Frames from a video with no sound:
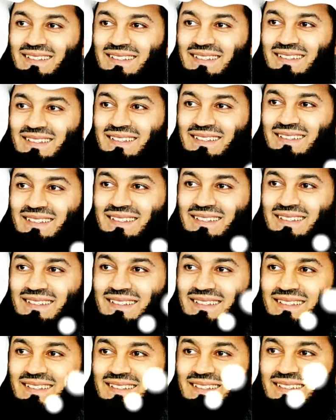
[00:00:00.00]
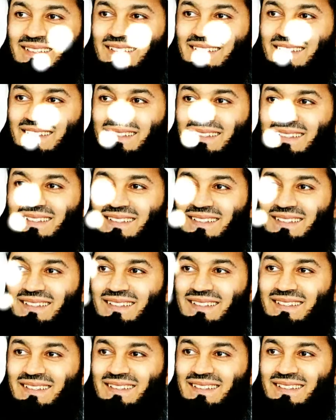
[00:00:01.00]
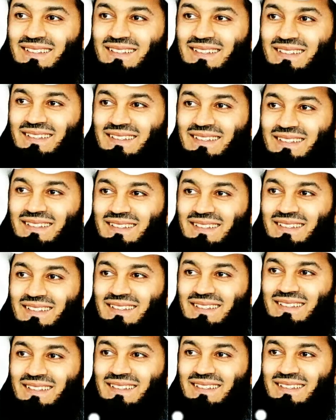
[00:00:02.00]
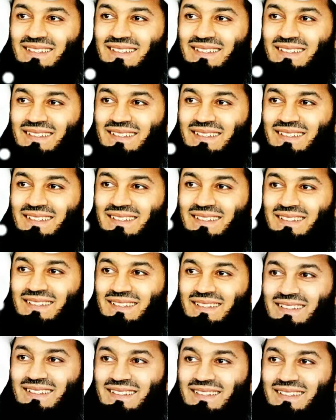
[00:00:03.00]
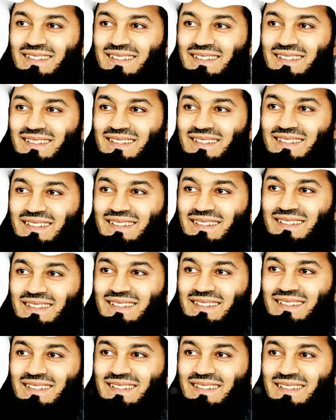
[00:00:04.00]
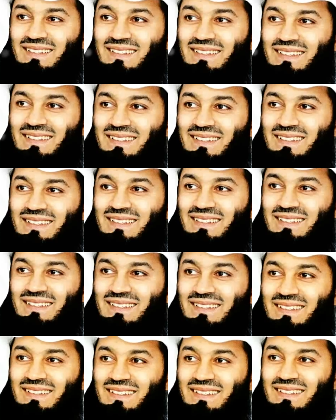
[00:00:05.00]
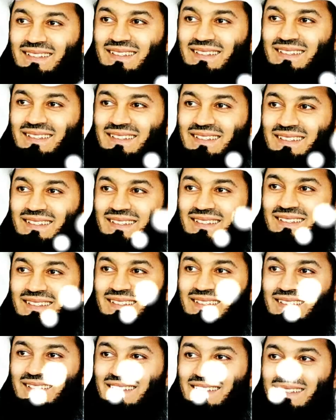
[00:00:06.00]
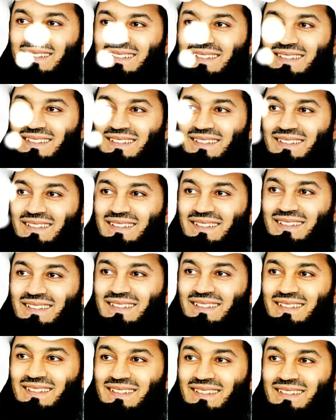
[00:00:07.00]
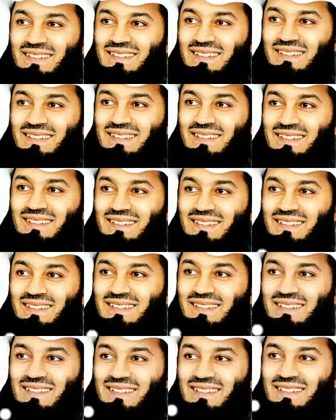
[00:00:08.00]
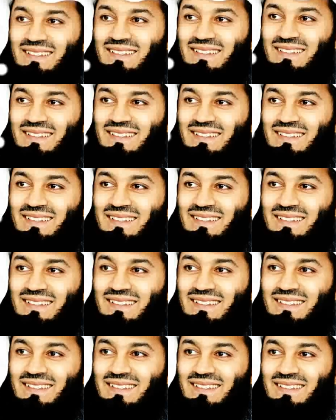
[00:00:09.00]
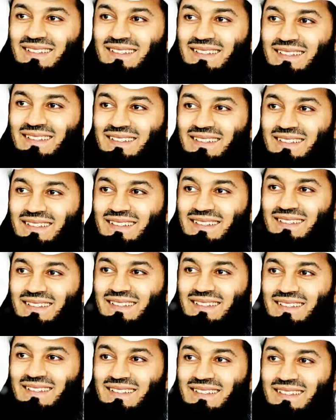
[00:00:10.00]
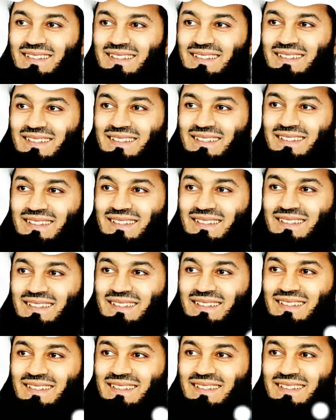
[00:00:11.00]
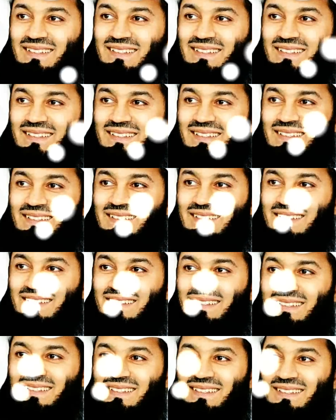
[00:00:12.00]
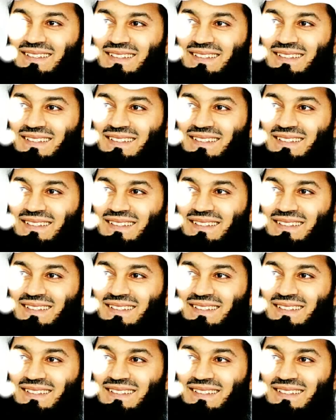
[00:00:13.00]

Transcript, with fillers: You won't know what type of stress perhaps I might have. You won't even know why. Because we are trained to be true believers who are smiling come what may. May Allah subhanahu wa ta'ala help us.